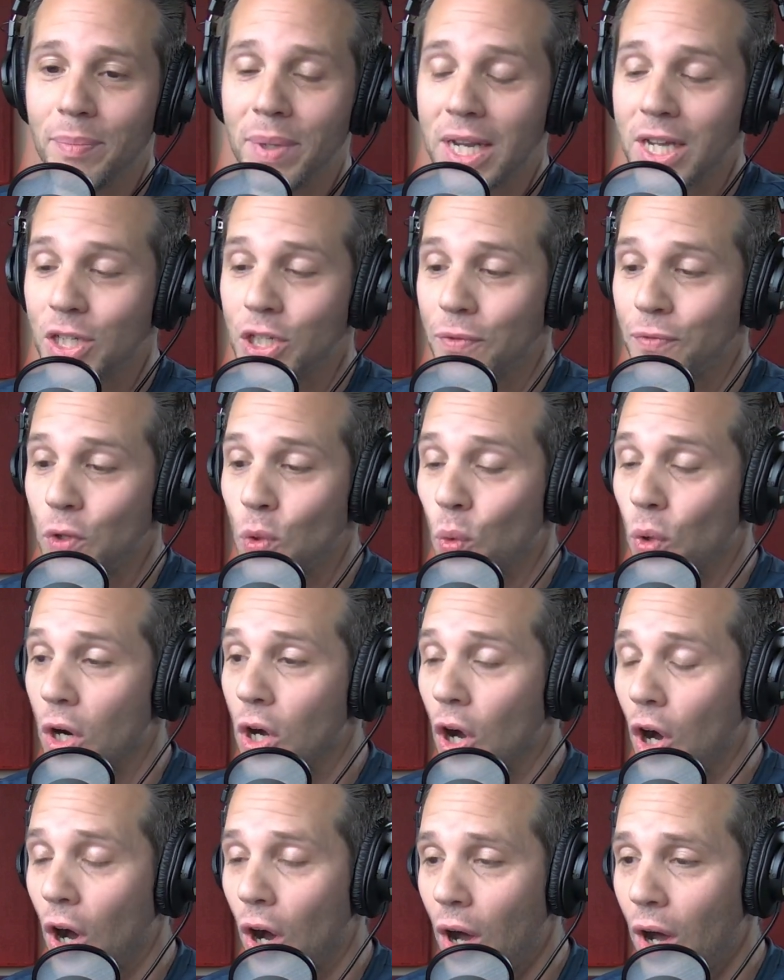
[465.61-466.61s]
Because if you
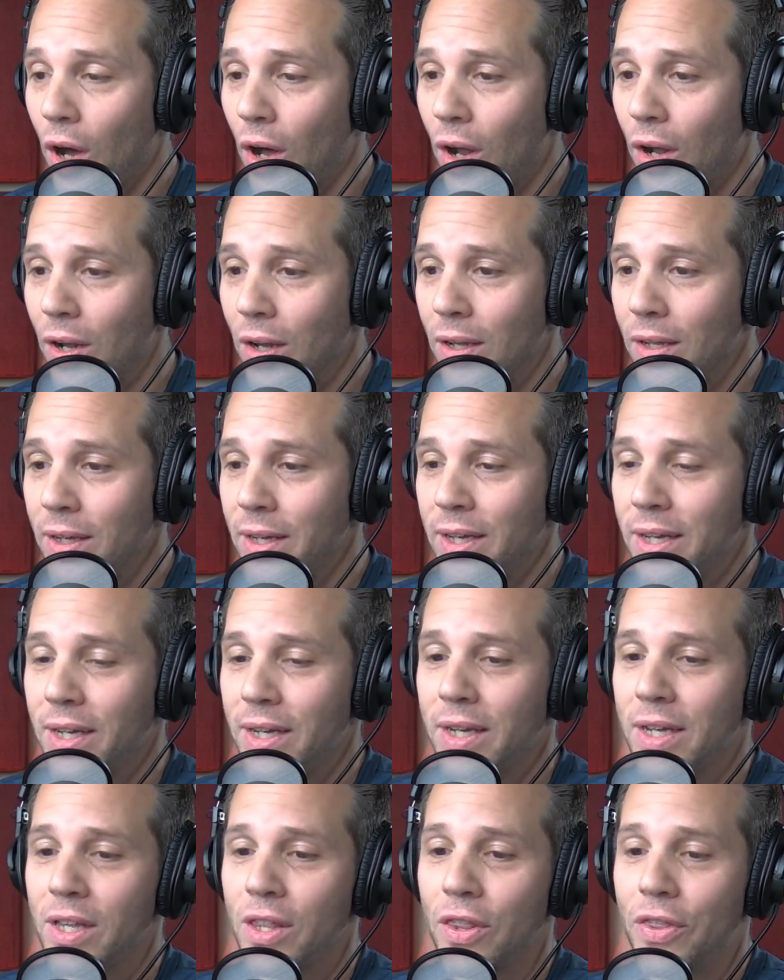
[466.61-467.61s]
recall
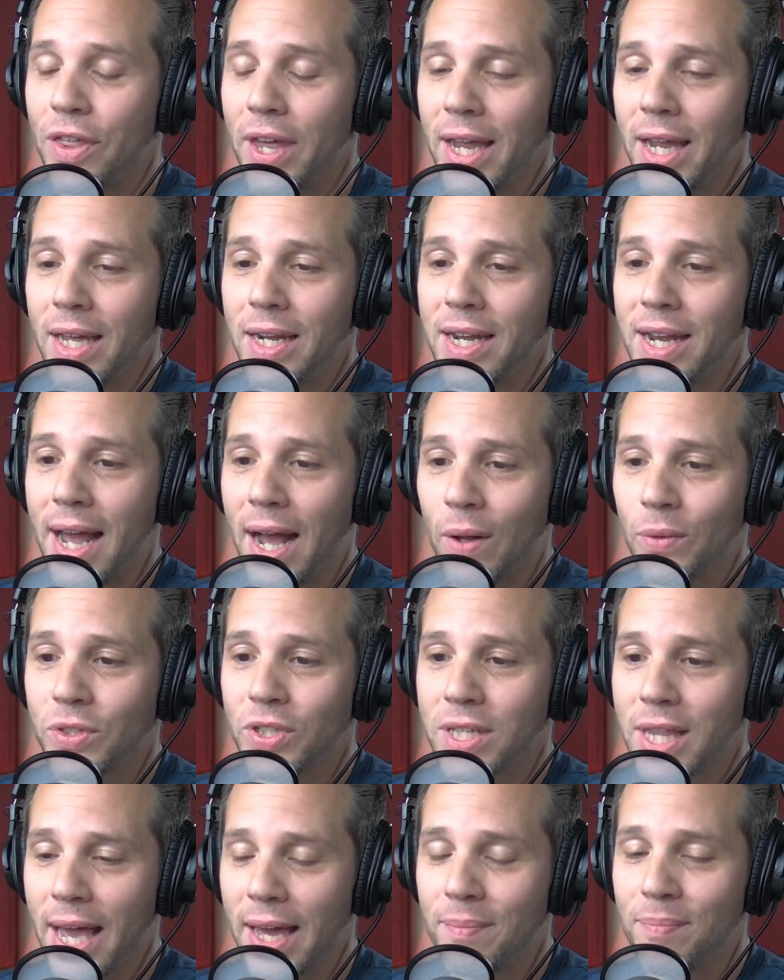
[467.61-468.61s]
they
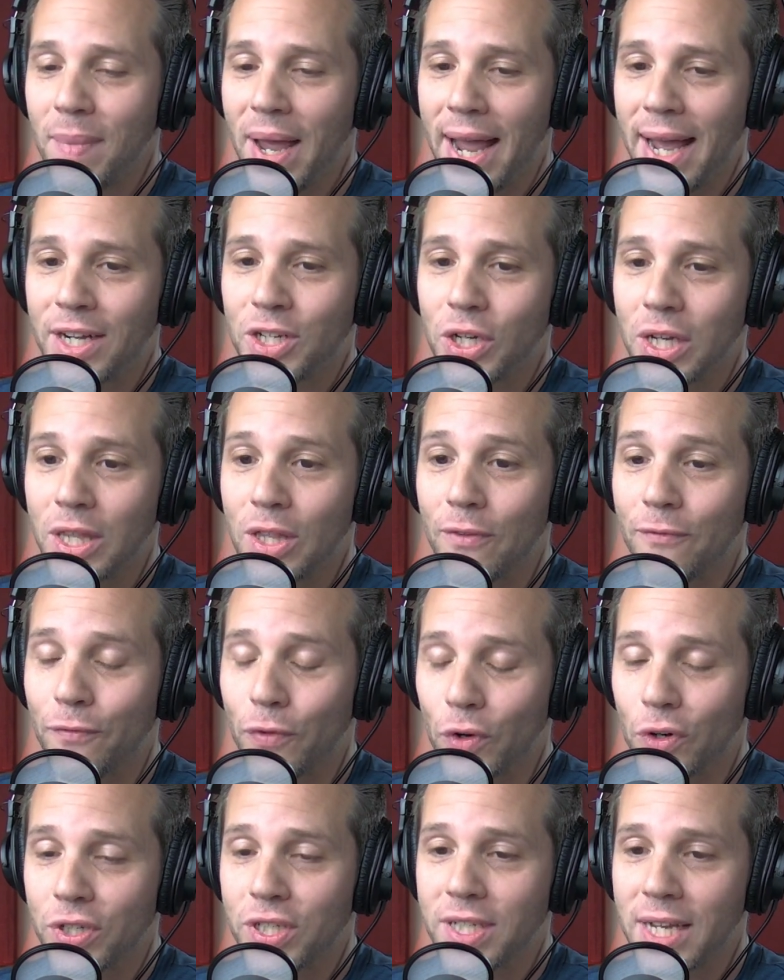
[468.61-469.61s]
announced that match in the
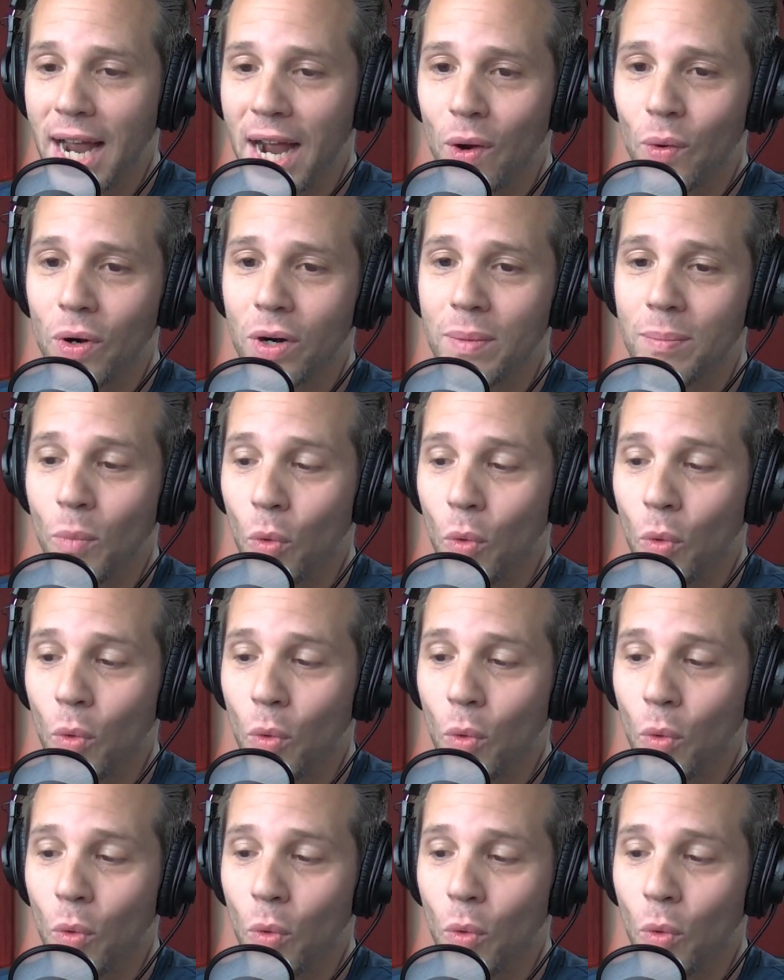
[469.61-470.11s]
first hour.